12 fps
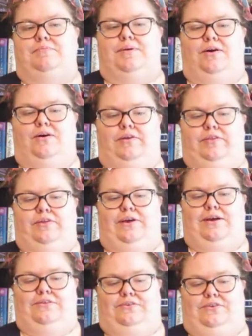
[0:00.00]
but also
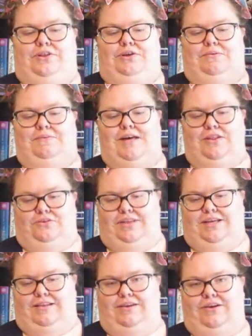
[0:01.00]
how they're dealing with other
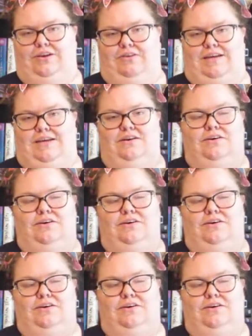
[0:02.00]
things that are going